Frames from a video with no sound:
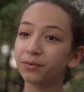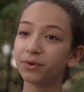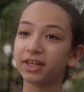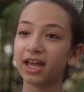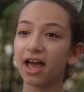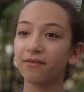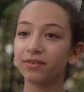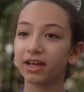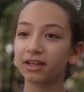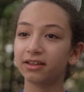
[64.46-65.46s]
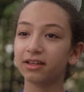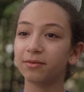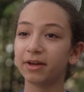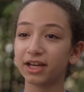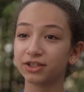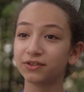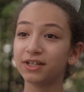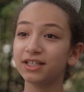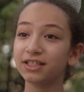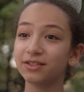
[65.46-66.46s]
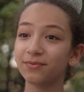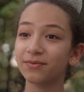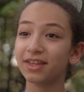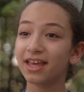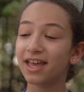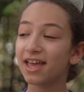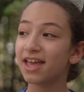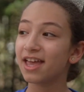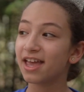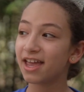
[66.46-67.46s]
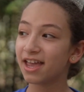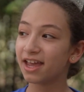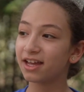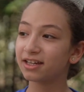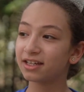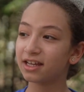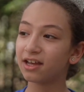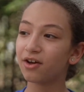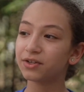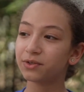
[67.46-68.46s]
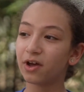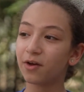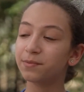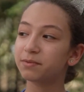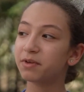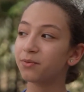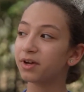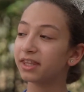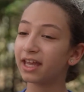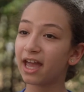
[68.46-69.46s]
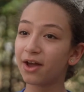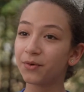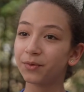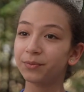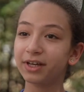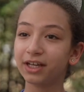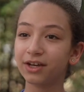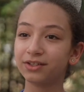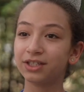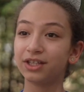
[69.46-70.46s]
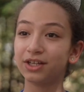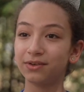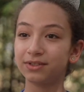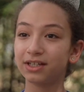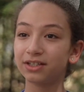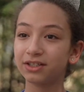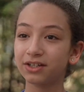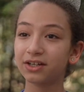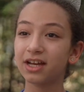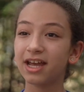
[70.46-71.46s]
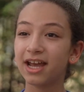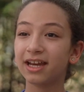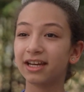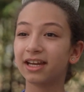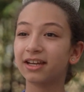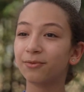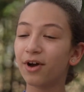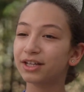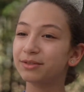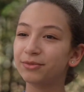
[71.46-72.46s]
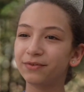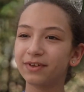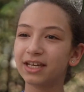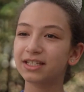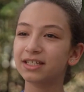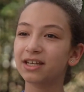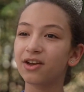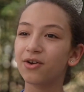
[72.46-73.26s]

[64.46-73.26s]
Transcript: when they have like the pantries. And it also helps me when we can go to the youth center and watch movies